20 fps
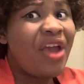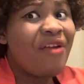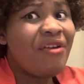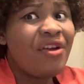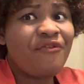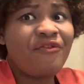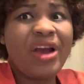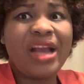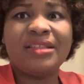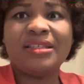
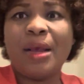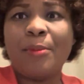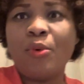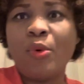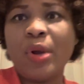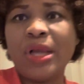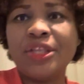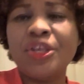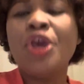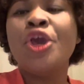Very vital
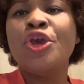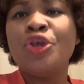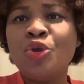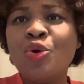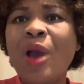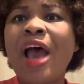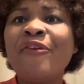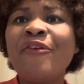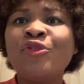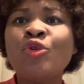point.
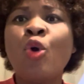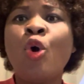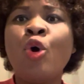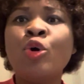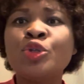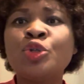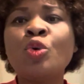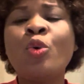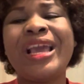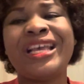You have to
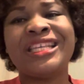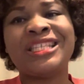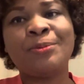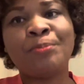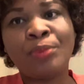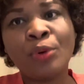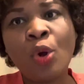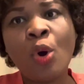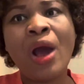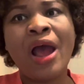also
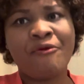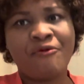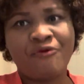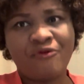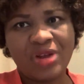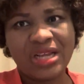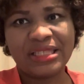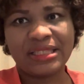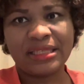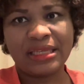explore a
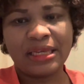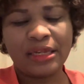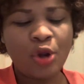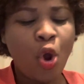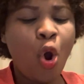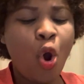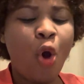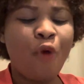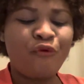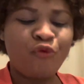reason
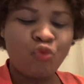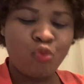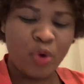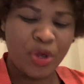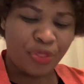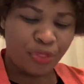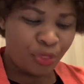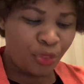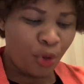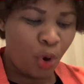of
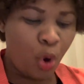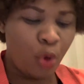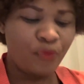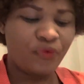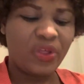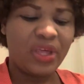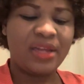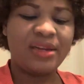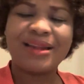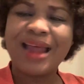
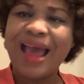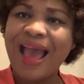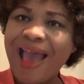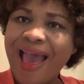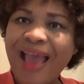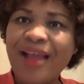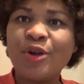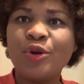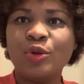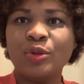withholding the
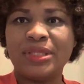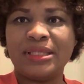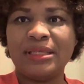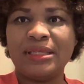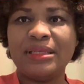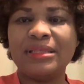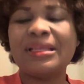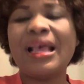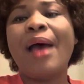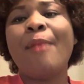
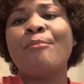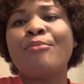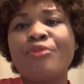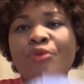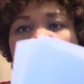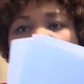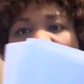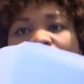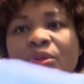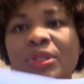diagnosis and
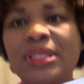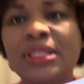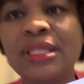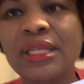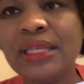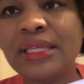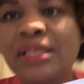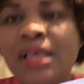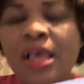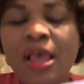
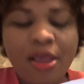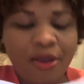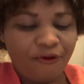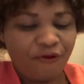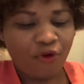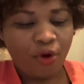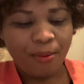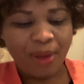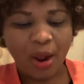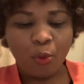prognosis
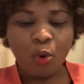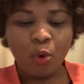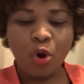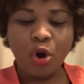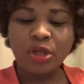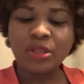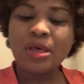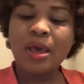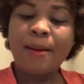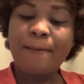from
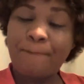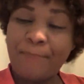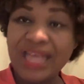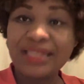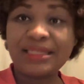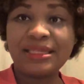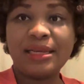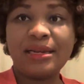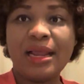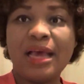our
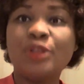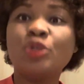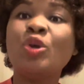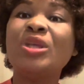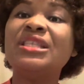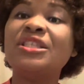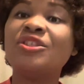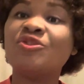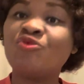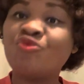partner. So
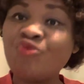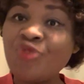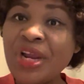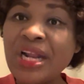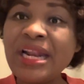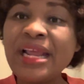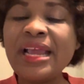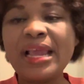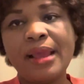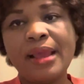it is
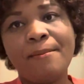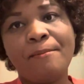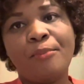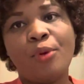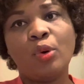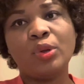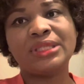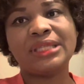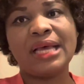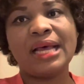really
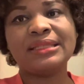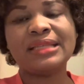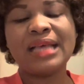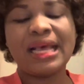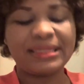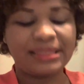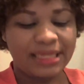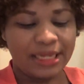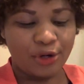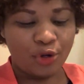important
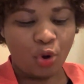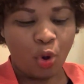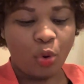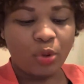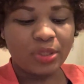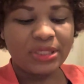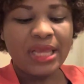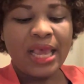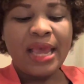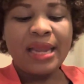as a
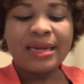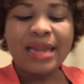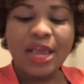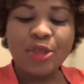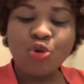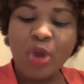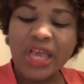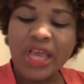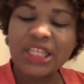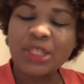nurse that
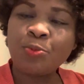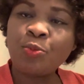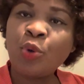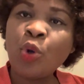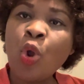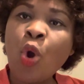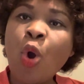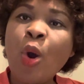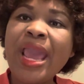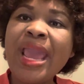you
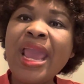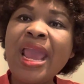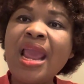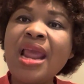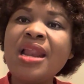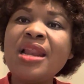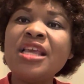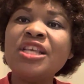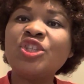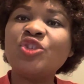explore
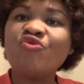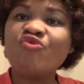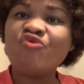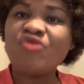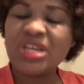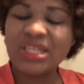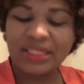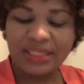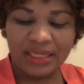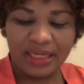Ellie's
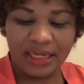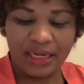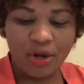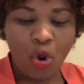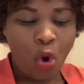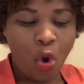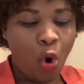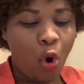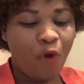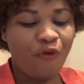reason
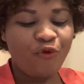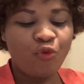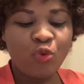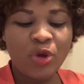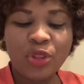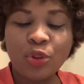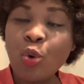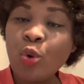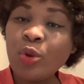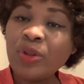of
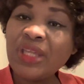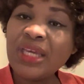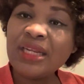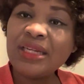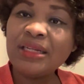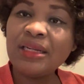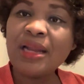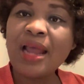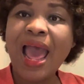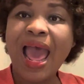
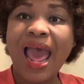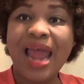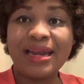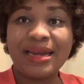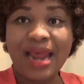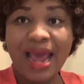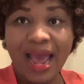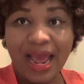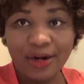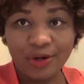withholding a
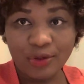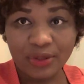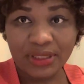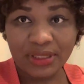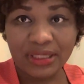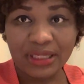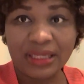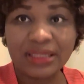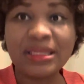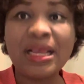
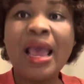diagnosis